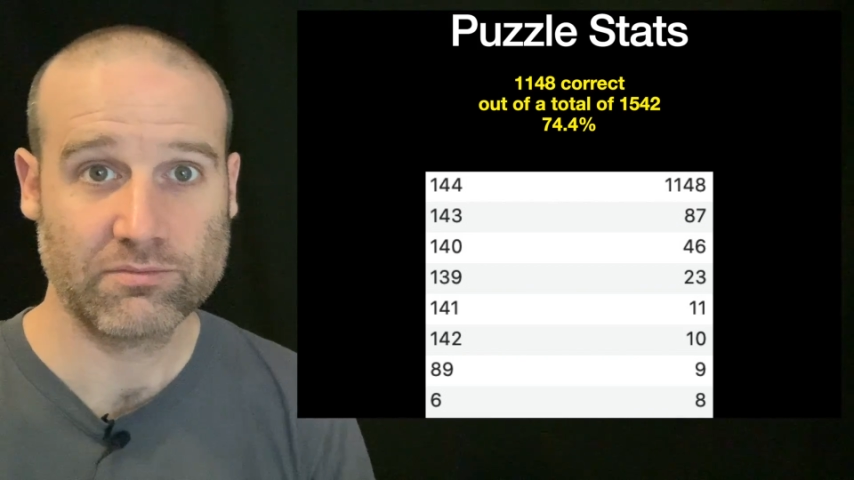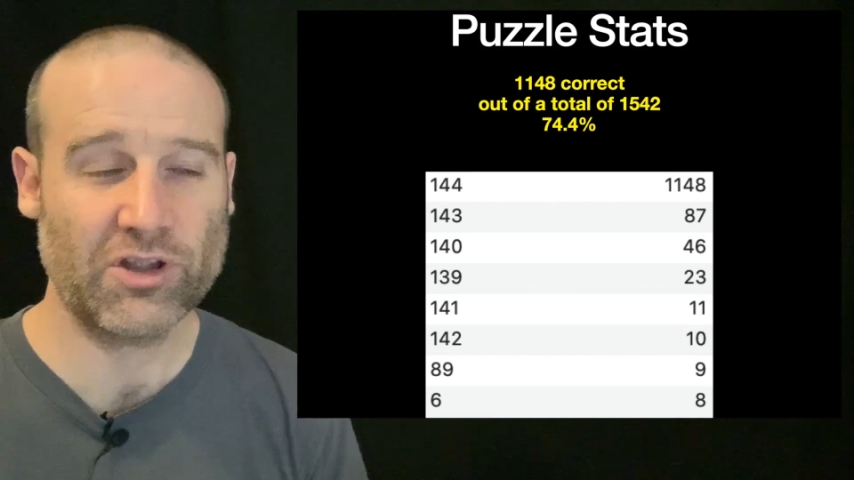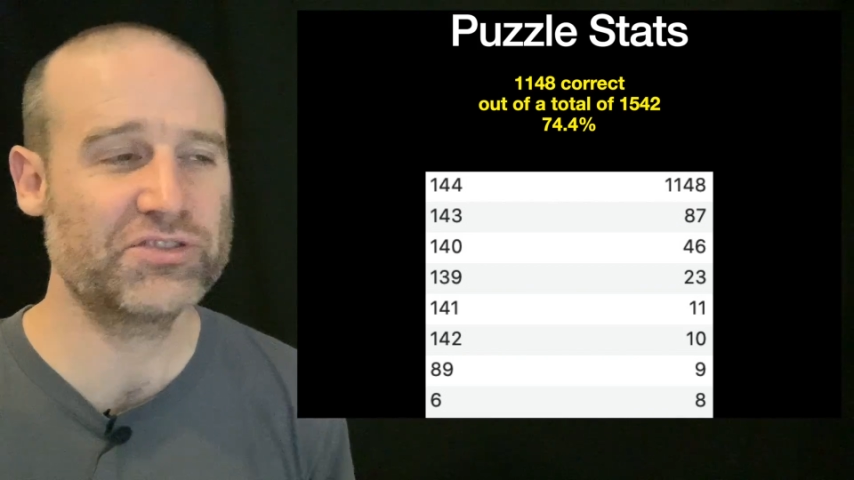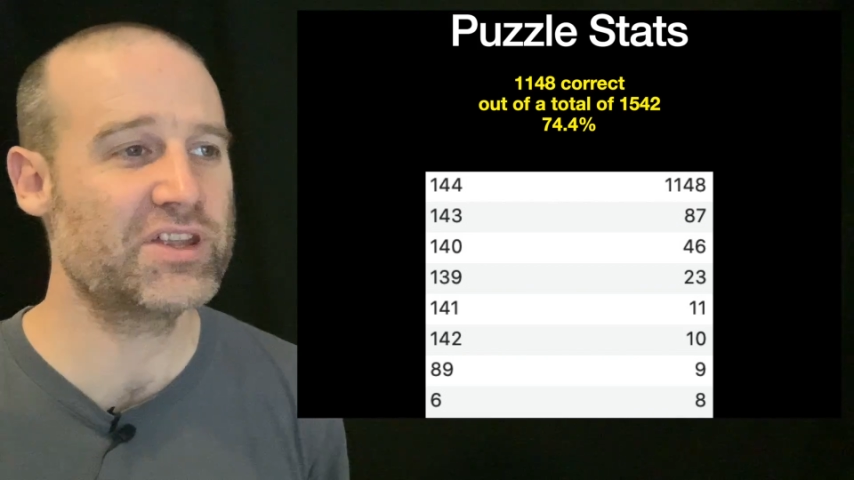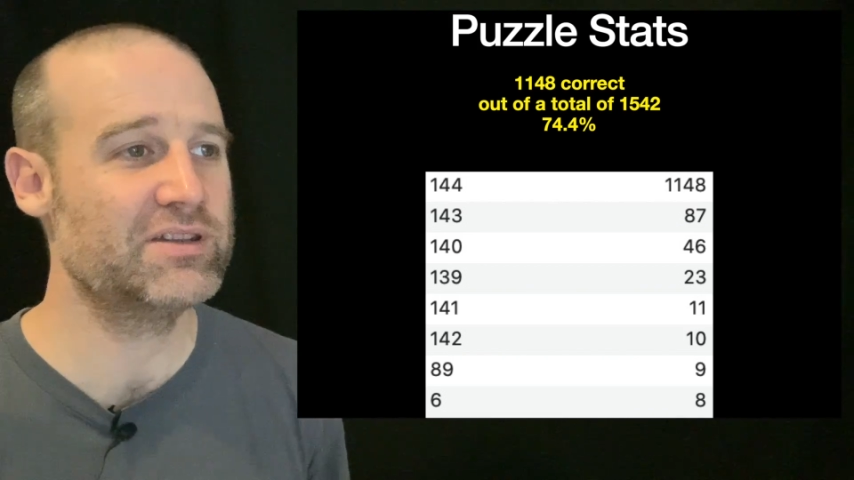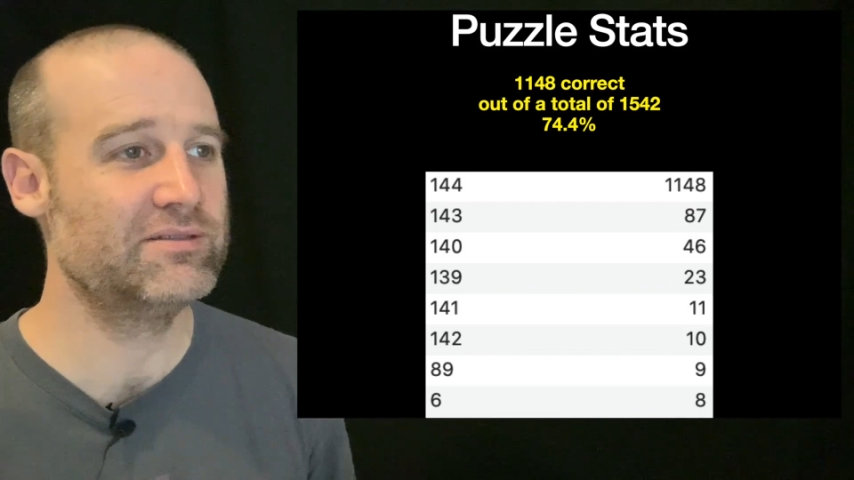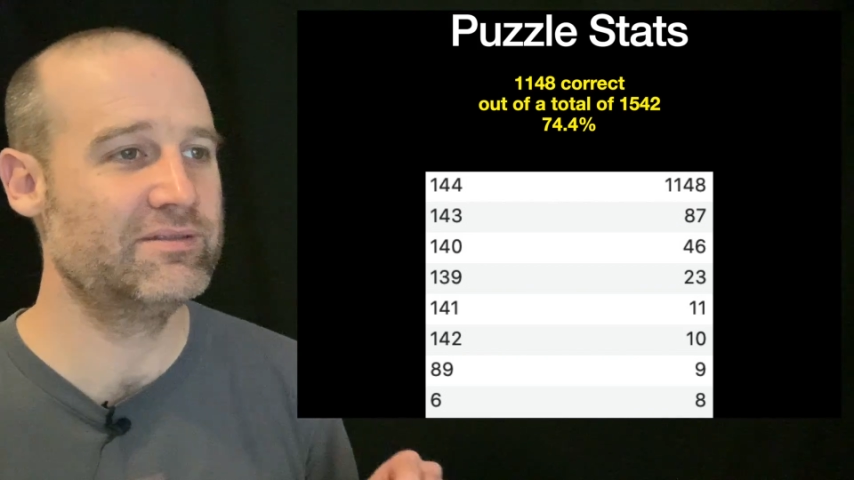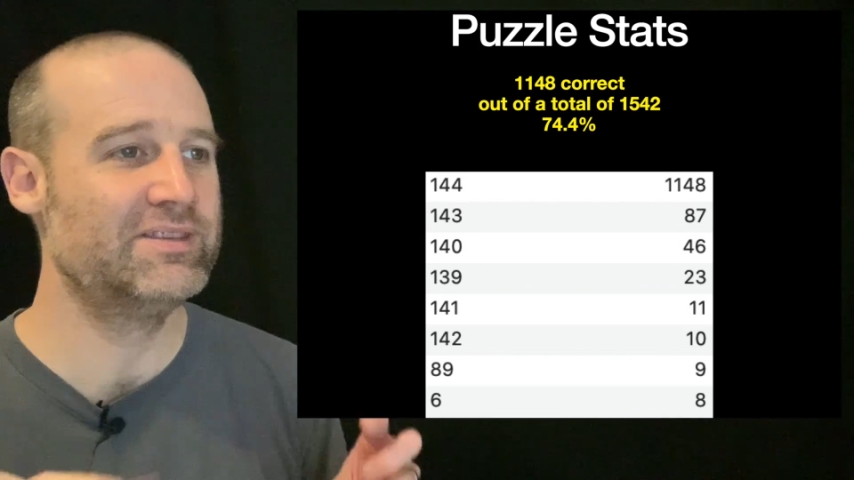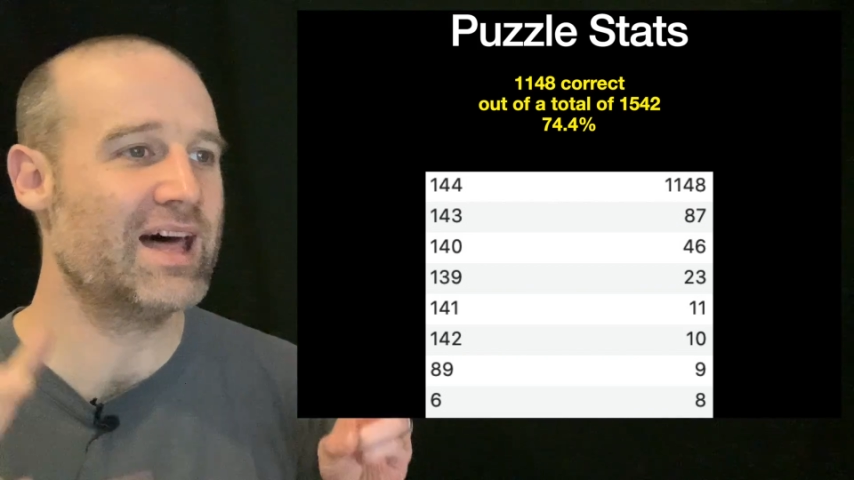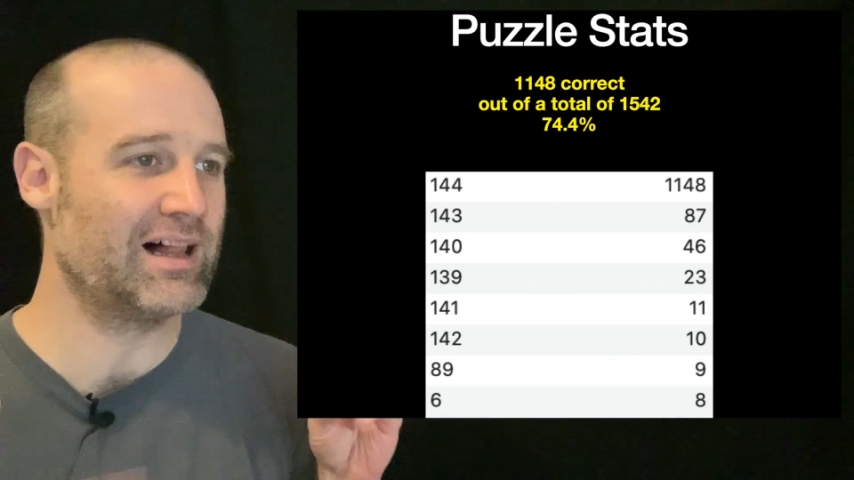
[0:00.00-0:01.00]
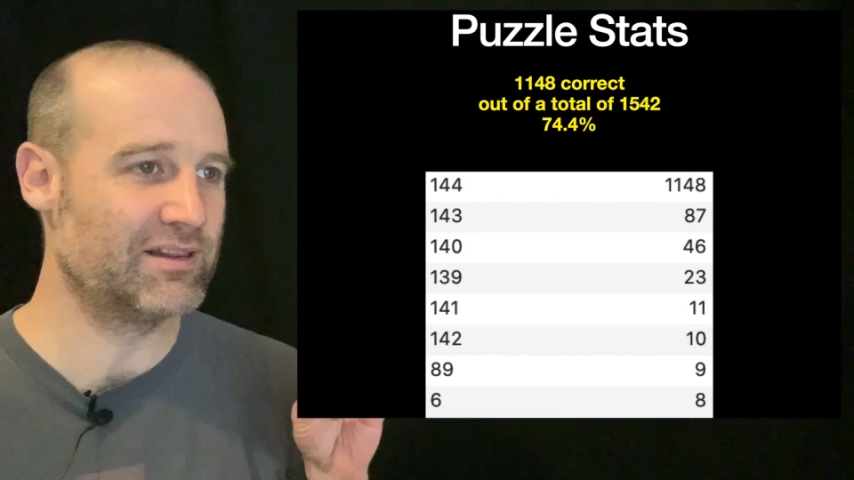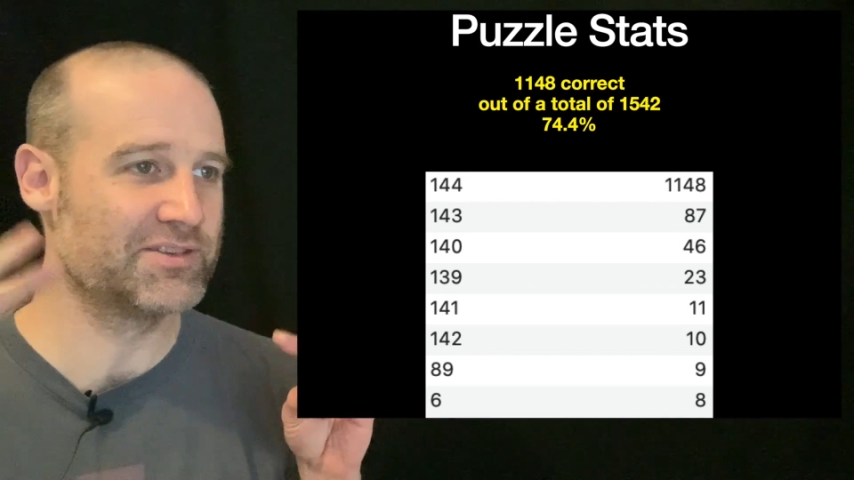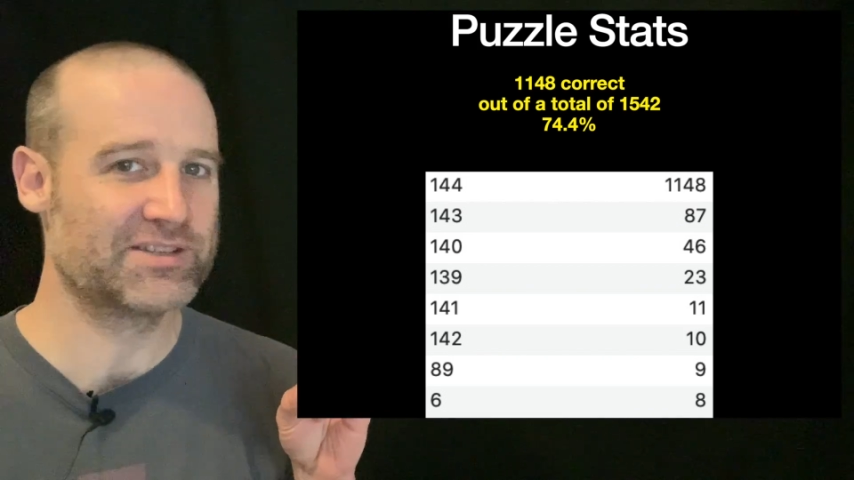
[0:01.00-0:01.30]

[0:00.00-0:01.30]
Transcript: Not the null